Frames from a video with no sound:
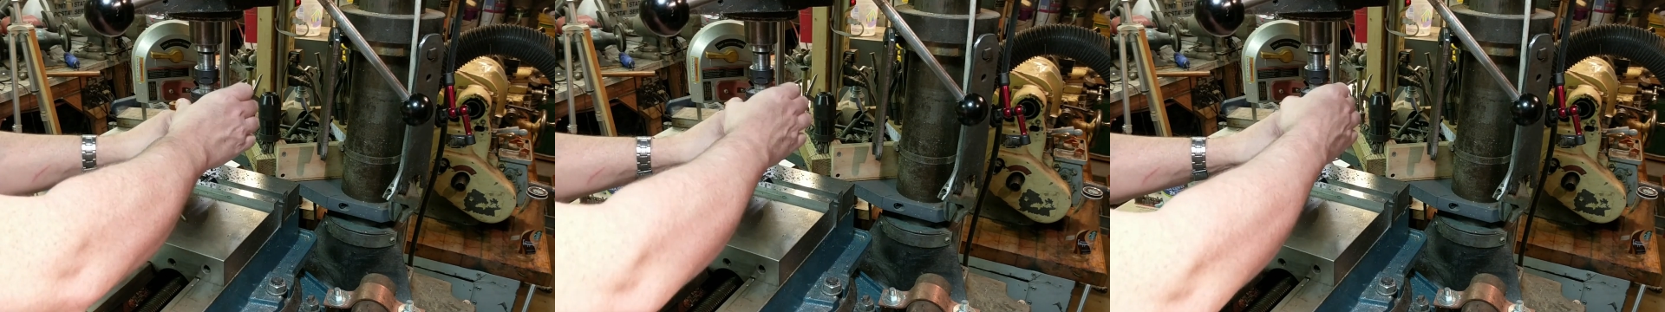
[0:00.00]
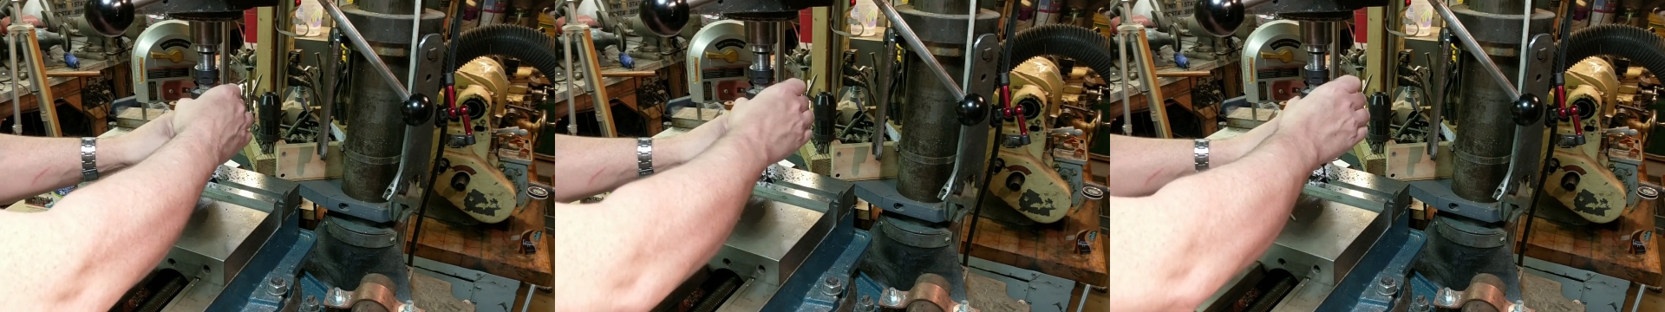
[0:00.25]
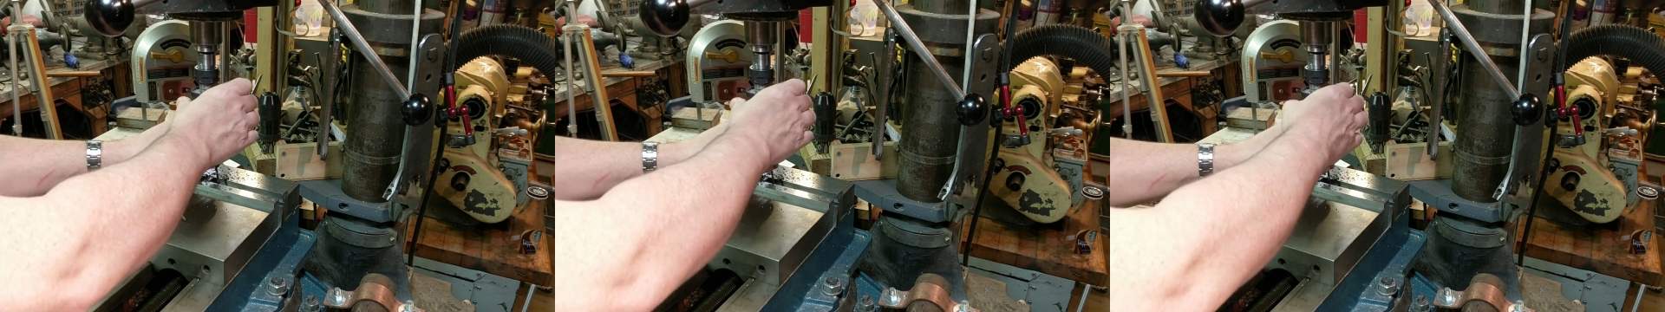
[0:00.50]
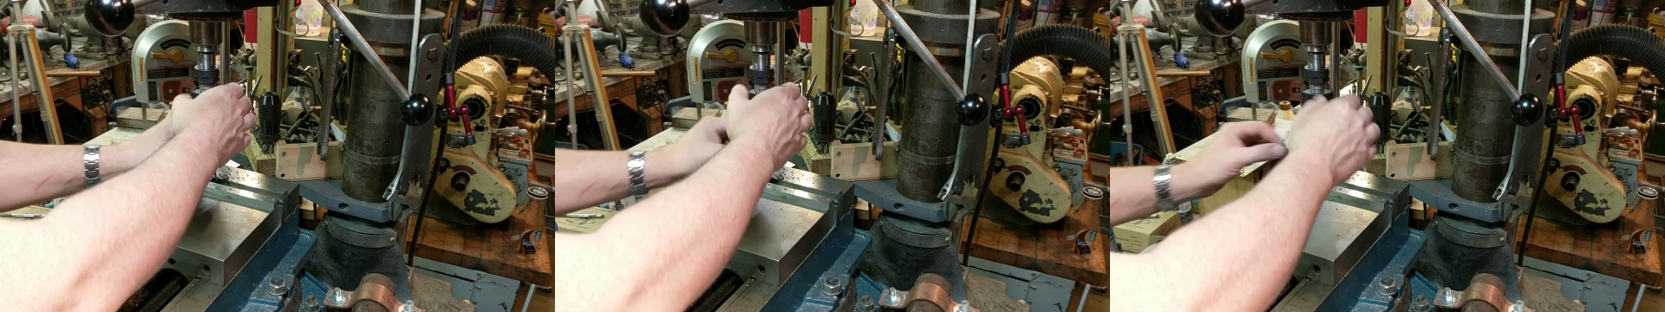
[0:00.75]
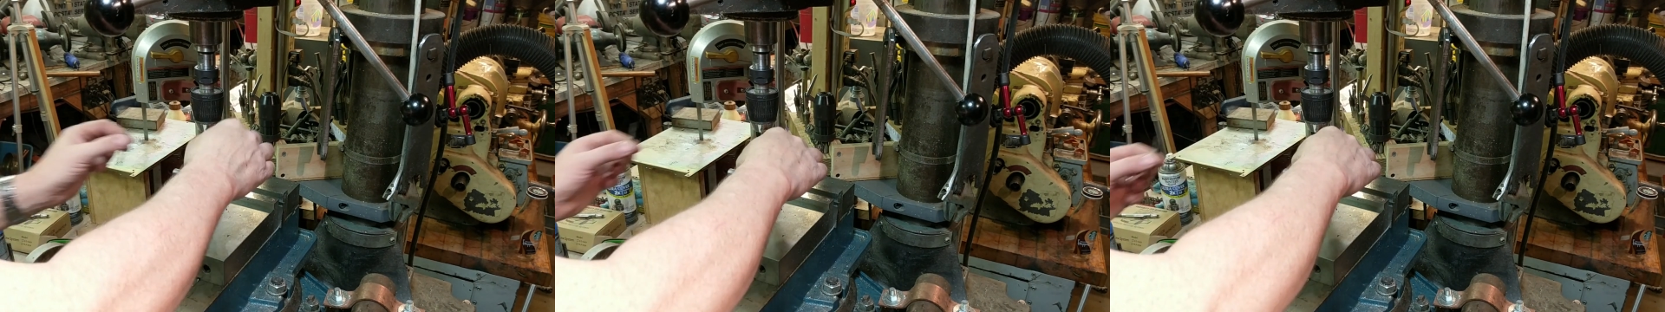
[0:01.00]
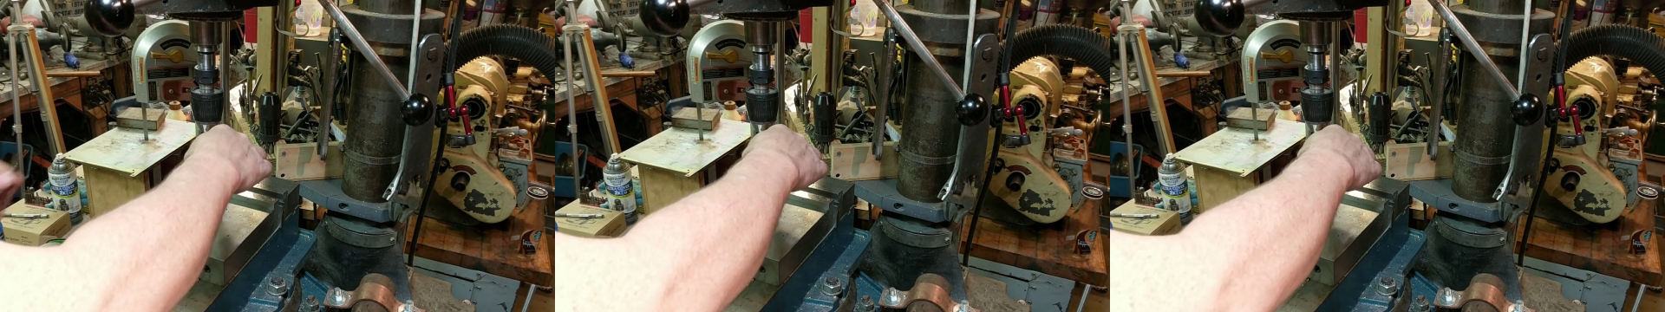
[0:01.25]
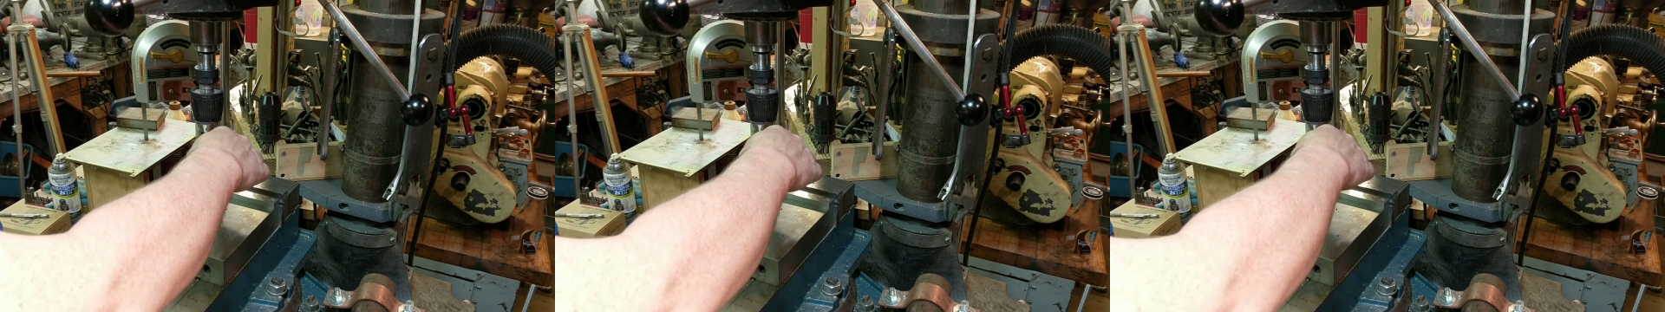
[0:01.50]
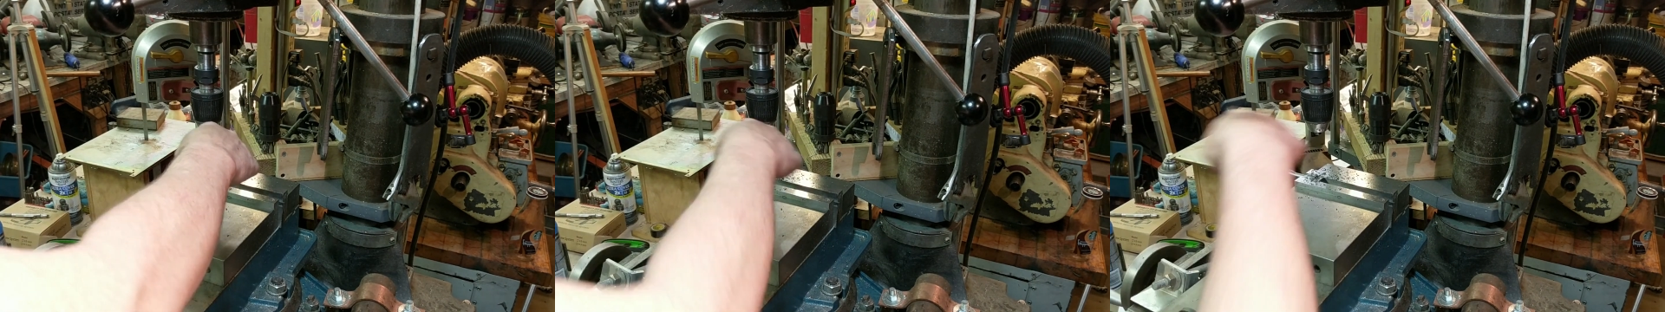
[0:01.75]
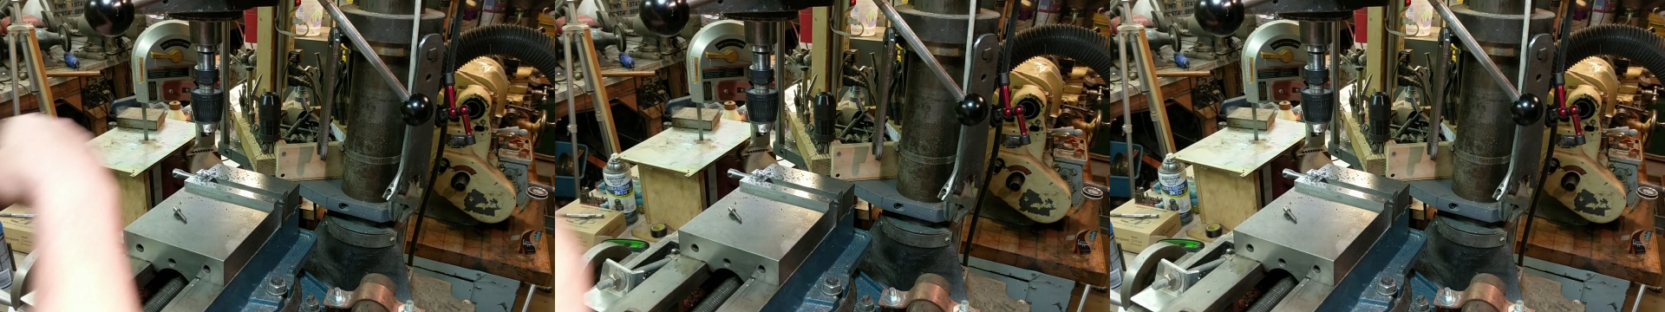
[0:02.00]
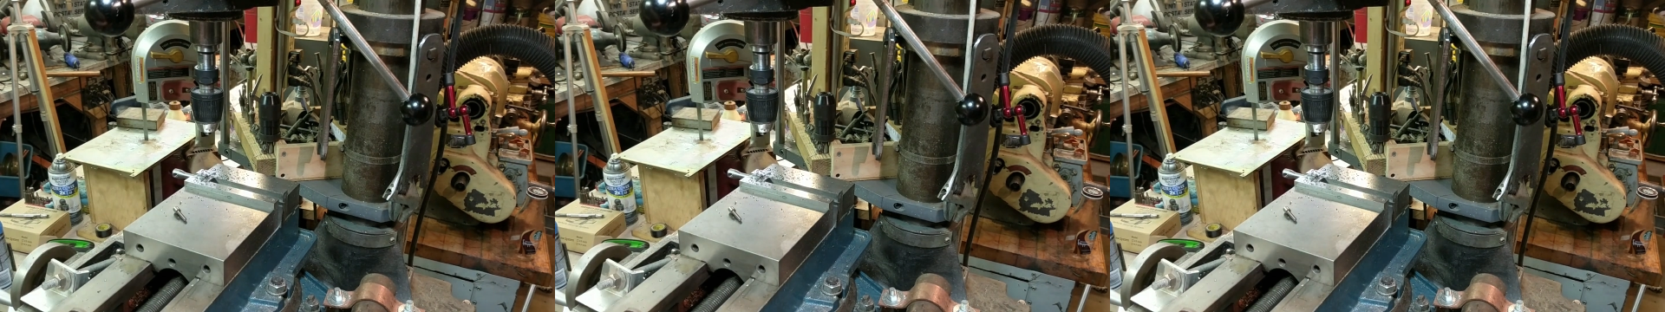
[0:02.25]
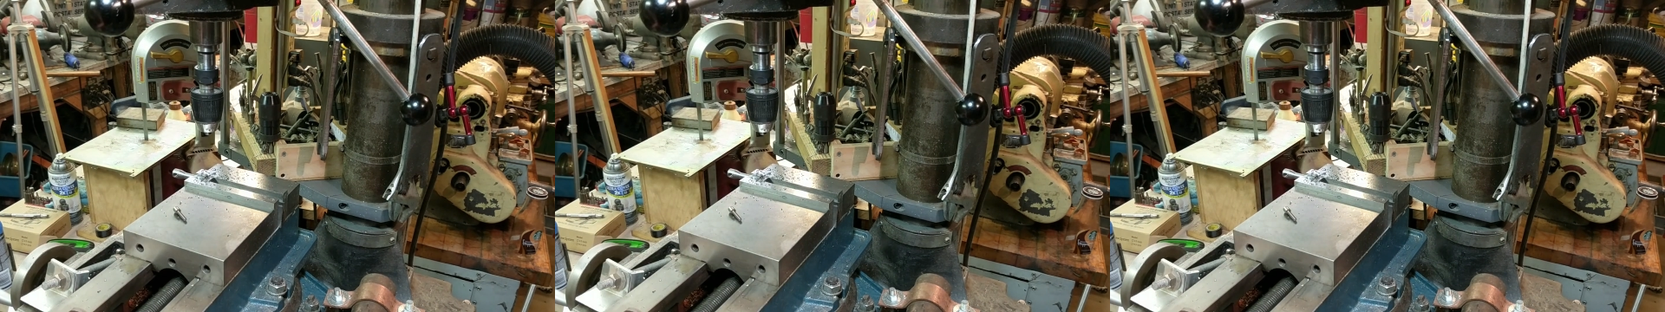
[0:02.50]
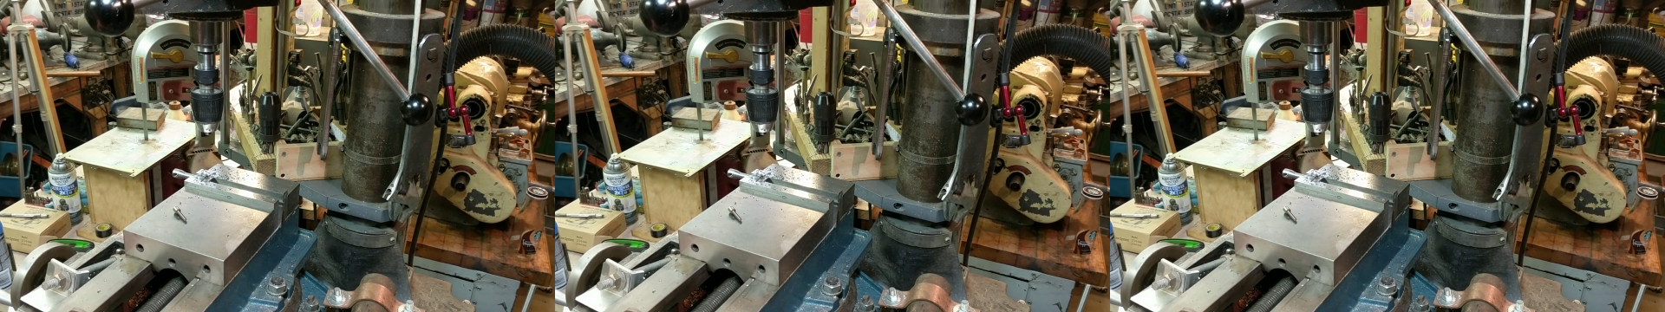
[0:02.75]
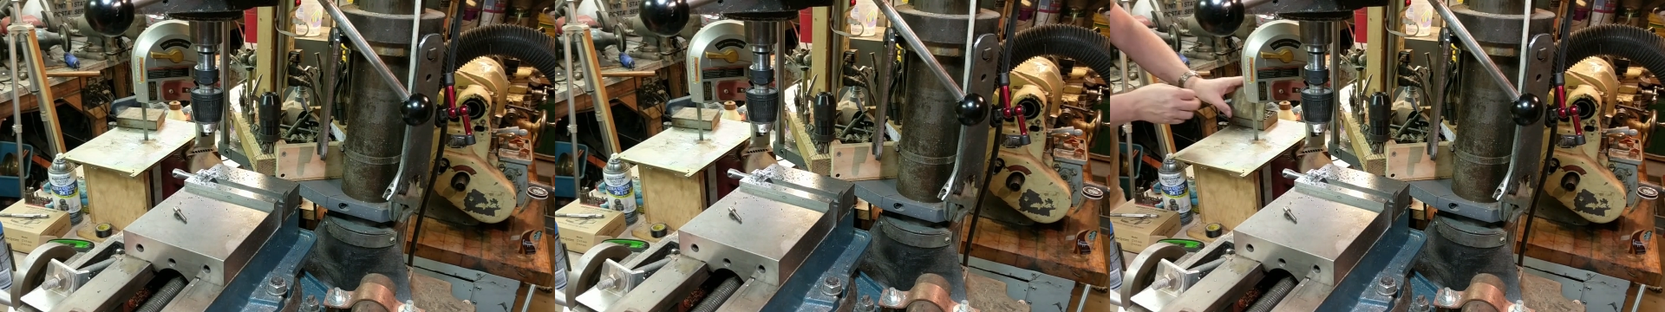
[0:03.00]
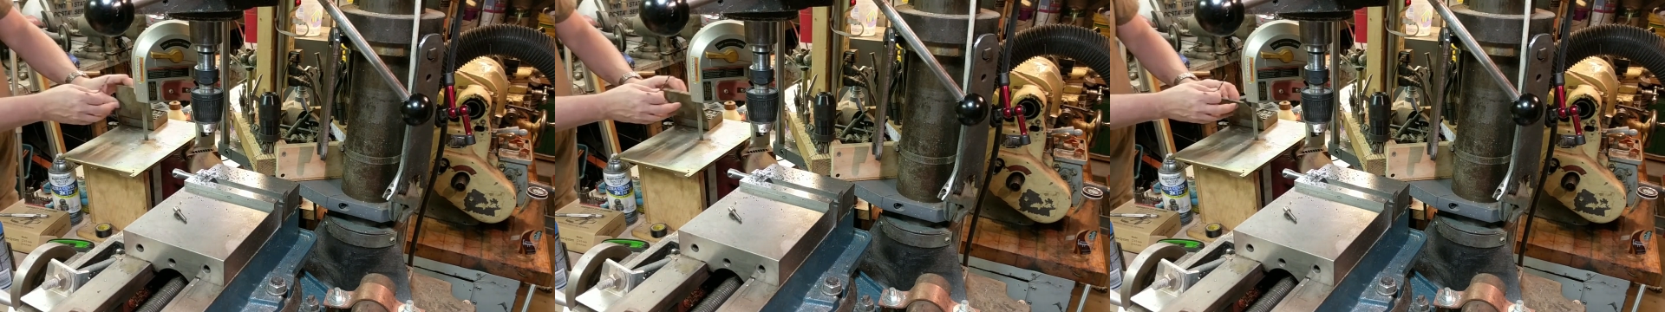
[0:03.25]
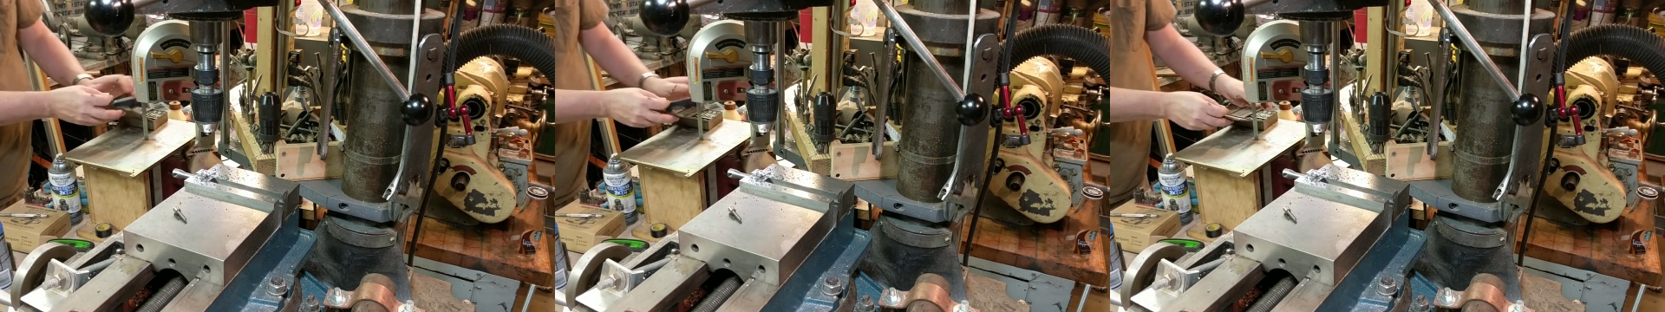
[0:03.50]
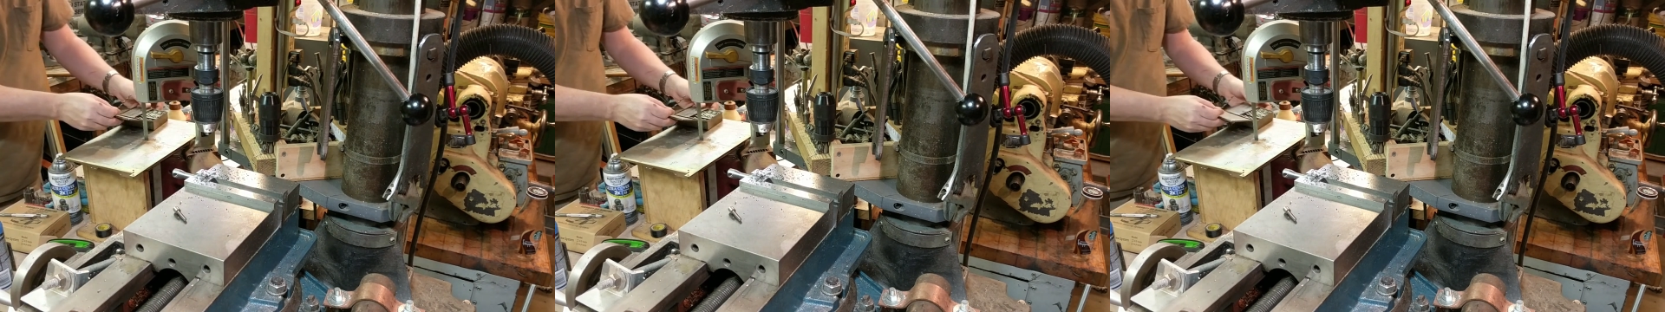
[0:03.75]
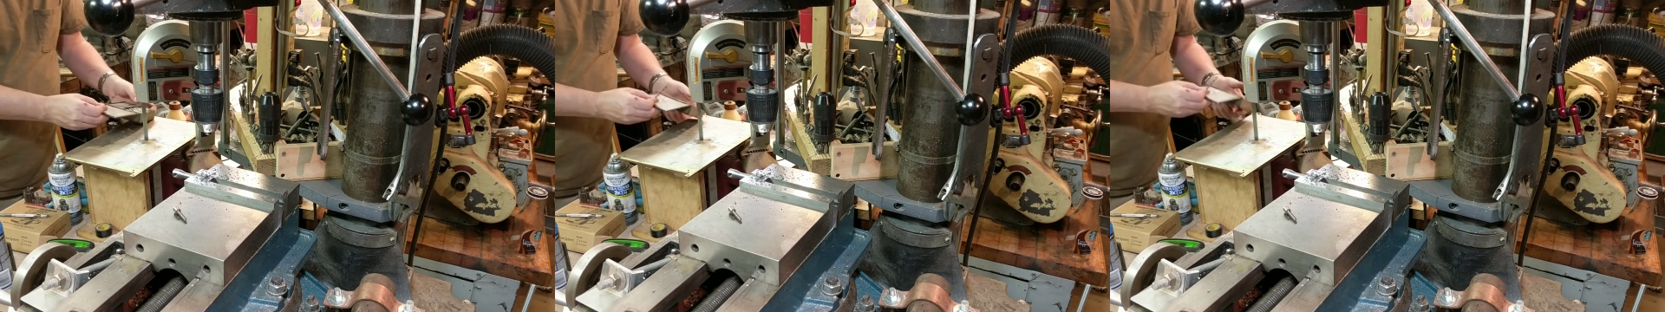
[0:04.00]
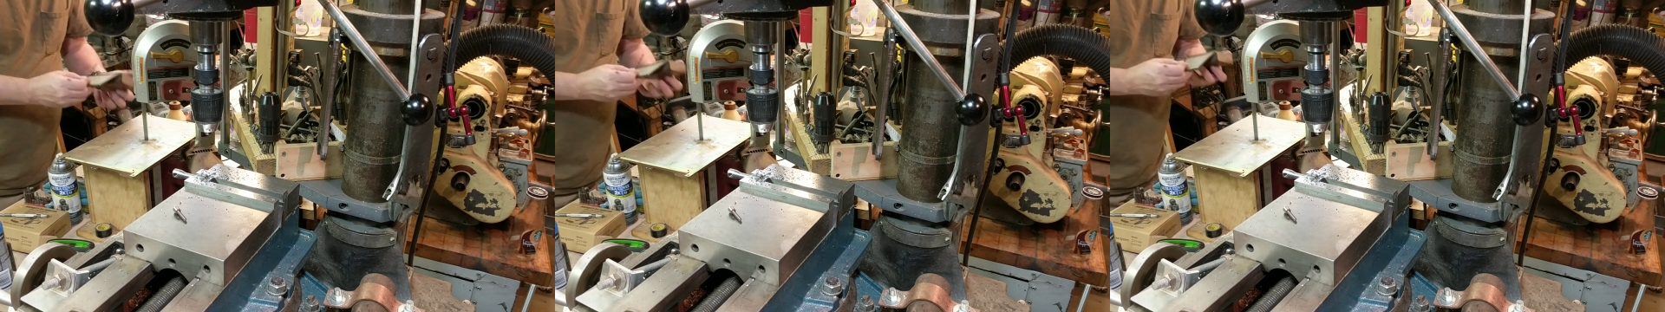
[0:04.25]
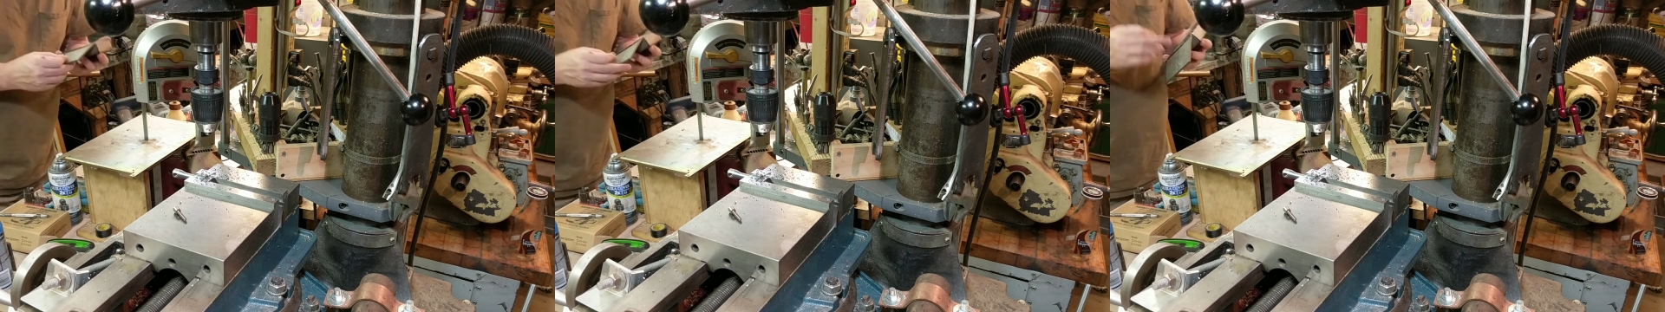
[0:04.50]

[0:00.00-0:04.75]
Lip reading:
Nobody's mouth can be seen.